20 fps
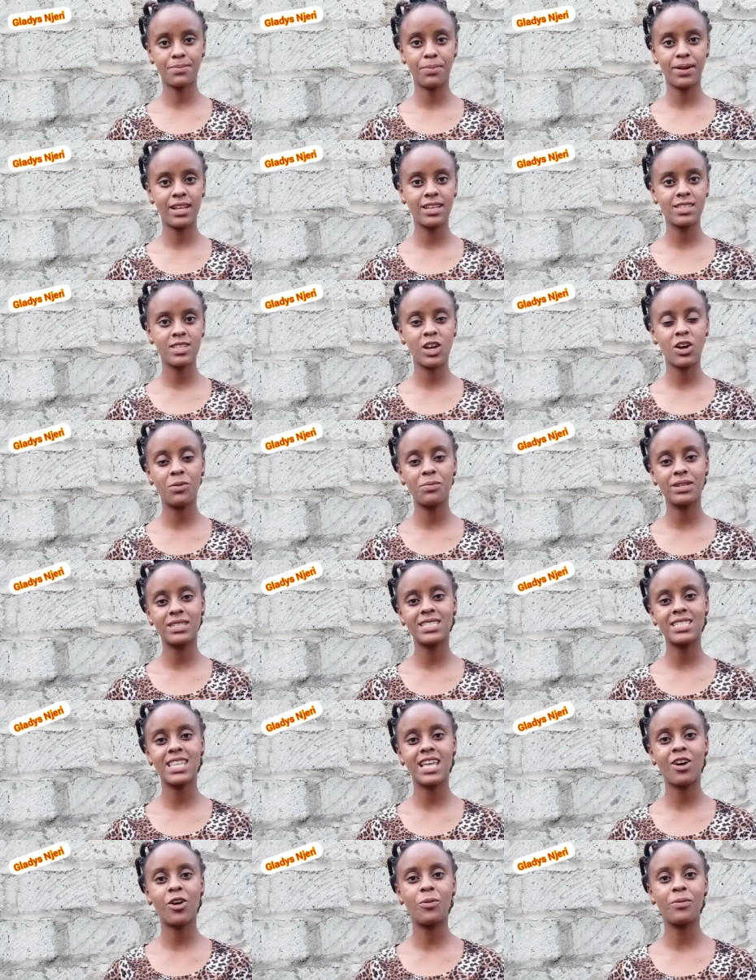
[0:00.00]
please comment in
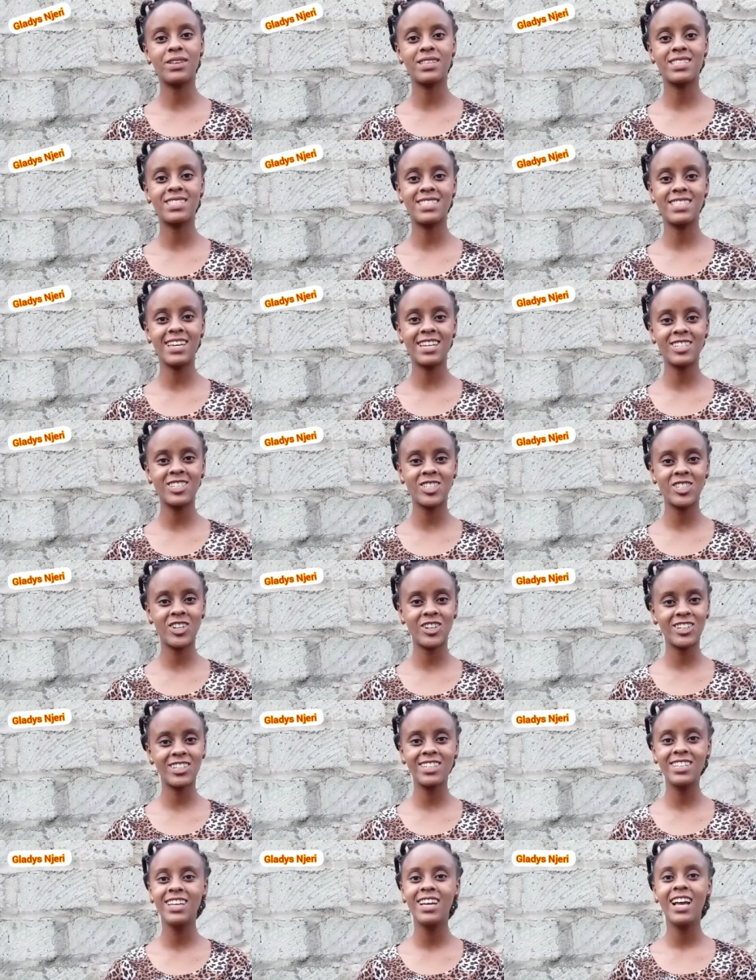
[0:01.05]
the comment
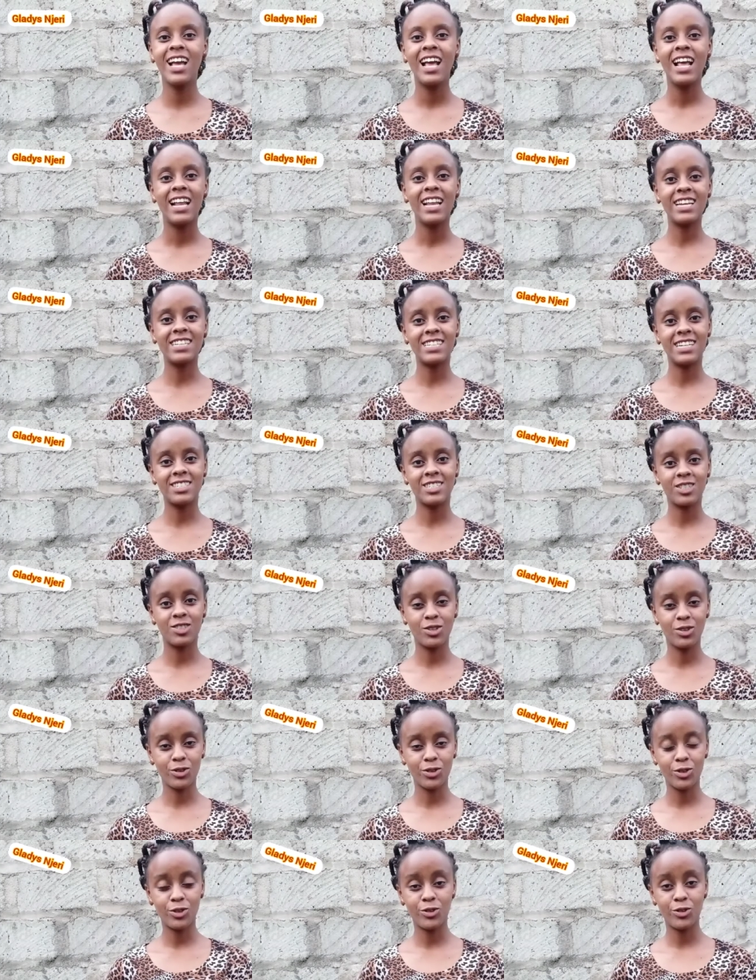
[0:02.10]
section. Let us
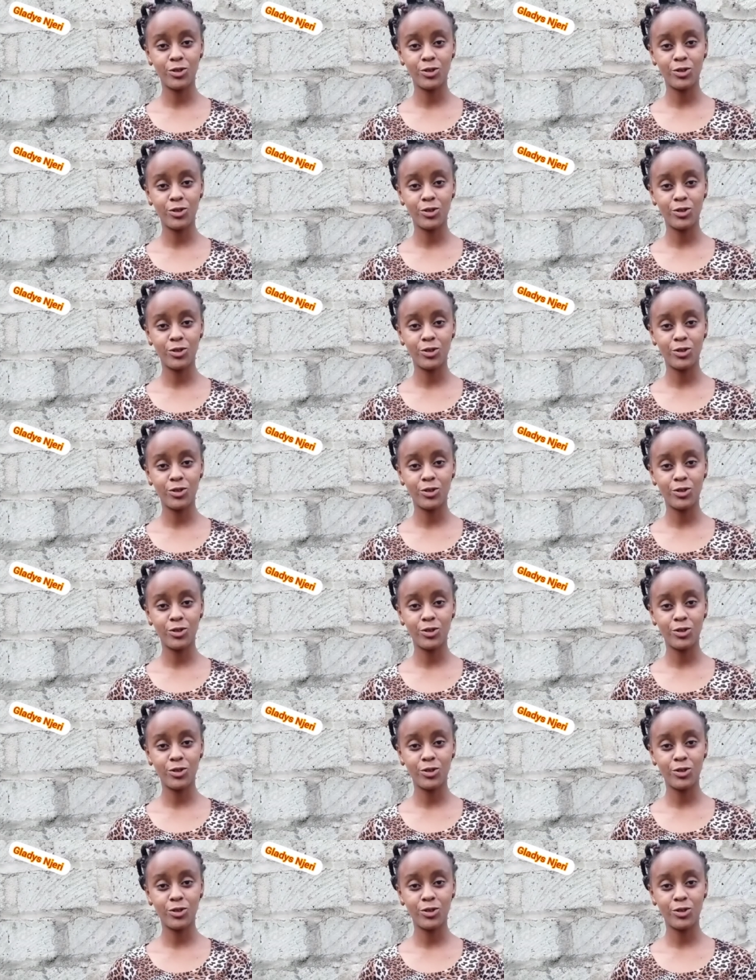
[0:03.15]
know.